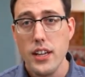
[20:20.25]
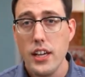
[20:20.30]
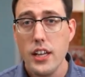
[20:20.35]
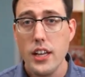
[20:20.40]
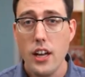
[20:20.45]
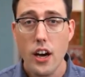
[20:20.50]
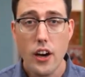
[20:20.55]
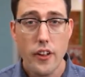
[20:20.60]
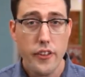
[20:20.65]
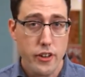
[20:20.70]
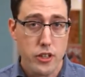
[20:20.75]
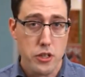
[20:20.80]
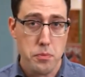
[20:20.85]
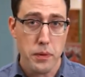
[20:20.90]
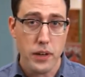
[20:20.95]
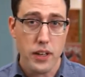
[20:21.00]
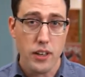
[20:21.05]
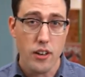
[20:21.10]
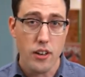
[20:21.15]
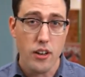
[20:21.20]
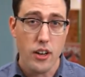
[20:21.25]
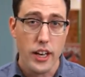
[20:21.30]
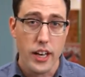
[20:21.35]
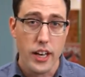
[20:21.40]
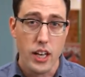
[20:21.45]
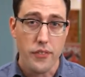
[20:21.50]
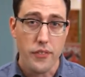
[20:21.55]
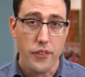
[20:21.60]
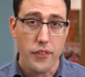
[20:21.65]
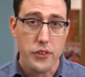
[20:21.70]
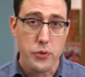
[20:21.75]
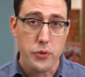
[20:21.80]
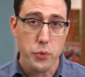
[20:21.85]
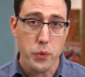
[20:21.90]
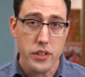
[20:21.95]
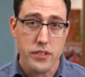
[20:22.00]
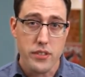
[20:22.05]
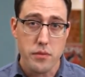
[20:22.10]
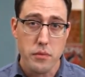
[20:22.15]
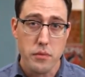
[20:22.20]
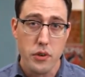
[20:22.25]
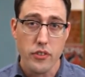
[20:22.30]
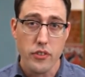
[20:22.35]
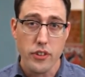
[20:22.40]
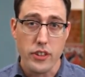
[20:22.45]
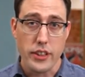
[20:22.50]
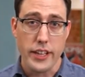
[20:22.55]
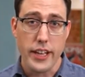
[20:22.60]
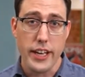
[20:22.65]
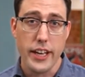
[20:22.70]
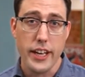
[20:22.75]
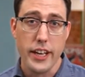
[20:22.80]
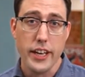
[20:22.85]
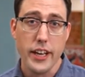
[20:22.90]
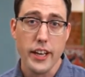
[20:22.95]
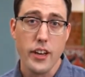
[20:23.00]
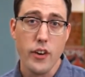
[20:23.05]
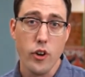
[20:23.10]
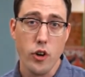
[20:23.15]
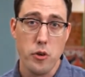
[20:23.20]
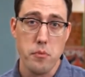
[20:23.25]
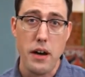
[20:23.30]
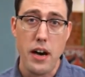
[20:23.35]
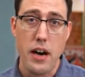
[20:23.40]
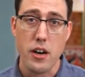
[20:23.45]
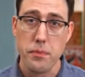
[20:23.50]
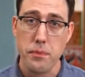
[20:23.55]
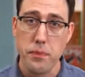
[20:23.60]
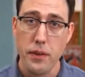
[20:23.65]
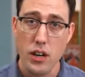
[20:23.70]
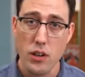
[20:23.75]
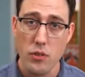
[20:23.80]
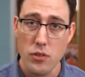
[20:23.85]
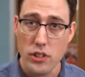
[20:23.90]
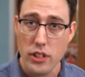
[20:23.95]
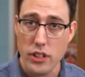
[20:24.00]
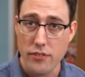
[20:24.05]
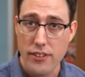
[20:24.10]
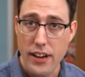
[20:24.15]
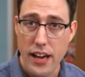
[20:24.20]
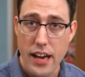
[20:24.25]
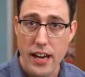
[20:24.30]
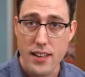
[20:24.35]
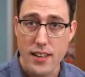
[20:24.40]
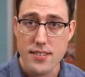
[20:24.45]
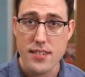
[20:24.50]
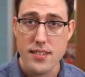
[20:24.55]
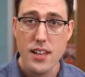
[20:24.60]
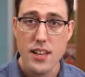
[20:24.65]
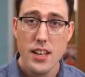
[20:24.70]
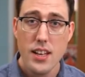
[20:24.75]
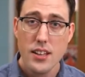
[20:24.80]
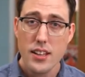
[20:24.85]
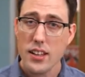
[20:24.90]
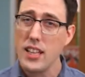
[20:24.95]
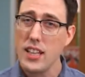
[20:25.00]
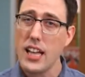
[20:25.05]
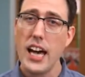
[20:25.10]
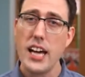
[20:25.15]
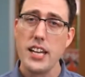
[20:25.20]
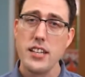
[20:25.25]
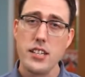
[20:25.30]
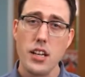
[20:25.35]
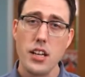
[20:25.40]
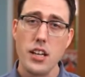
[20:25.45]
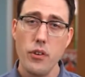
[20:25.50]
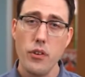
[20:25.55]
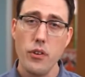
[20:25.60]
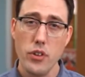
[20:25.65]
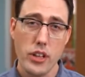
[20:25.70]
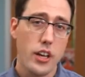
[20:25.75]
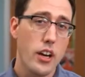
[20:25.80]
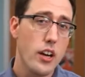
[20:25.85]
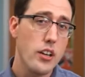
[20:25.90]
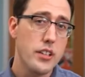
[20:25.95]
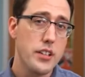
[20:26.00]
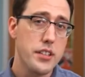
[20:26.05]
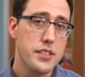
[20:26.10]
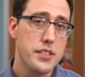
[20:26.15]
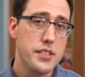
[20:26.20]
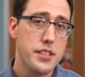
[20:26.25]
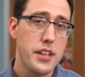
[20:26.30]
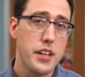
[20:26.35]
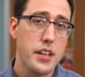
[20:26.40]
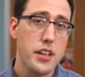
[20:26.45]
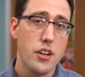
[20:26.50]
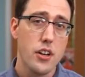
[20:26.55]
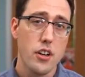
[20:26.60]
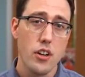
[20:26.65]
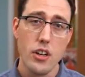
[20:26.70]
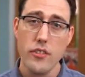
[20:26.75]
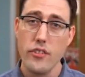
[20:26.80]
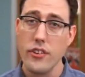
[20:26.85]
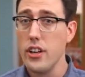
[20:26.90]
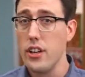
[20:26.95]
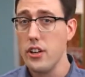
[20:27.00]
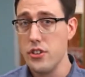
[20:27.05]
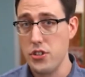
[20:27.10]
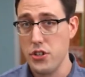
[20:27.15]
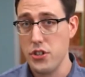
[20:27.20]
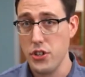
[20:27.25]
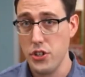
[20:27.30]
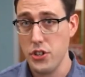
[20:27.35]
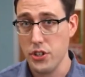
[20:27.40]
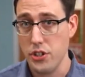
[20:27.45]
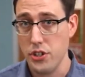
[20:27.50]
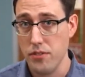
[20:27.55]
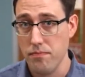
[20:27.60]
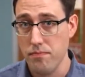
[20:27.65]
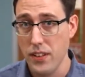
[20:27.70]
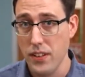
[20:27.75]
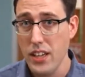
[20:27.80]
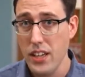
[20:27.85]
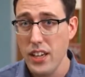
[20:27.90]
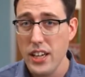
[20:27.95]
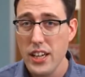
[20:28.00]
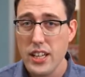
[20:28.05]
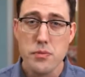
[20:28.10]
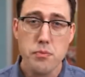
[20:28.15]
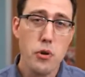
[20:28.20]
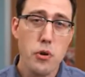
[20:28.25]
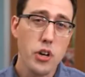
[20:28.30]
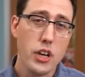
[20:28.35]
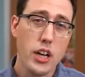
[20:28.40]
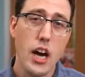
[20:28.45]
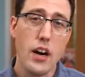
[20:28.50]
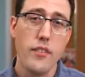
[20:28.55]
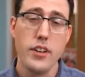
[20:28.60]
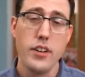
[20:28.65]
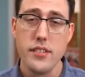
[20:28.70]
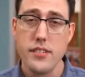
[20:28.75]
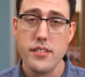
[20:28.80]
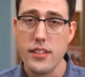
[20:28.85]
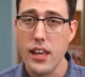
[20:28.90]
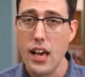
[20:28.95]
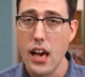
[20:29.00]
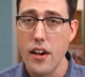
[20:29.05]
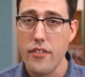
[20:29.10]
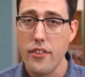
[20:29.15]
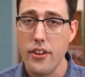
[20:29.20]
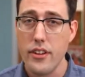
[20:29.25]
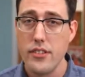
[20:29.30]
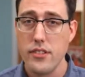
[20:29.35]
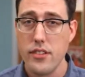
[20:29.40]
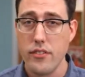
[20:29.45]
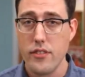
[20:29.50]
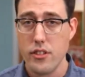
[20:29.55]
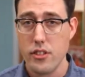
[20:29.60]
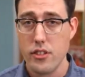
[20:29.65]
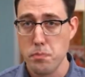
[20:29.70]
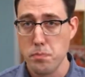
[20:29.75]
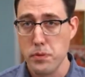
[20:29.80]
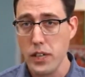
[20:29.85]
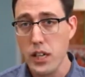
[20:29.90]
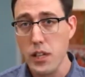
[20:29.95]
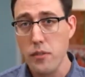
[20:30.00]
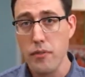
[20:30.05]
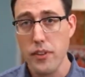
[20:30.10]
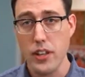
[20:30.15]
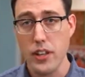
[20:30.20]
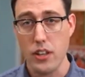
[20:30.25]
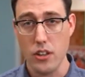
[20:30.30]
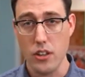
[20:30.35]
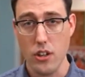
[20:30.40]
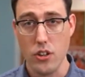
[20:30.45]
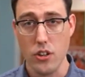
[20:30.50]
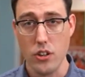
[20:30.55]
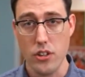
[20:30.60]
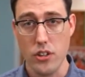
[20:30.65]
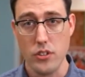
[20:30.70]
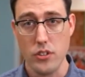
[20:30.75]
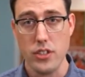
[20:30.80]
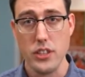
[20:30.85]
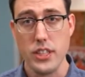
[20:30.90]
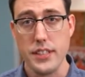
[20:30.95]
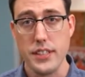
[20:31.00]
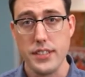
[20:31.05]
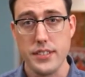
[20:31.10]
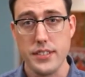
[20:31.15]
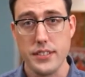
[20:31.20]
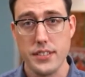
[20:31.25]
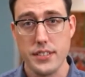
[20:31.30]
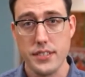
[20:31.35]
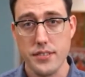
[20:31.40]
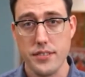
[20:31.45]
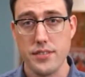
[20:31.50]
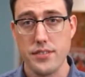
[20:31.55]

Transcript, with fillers: In other spring-loaded animals, ones that move a leg or a mouth part really fast, the latch can be really hard to see or even internal it's more common to see evidence of the spring being loaded or released.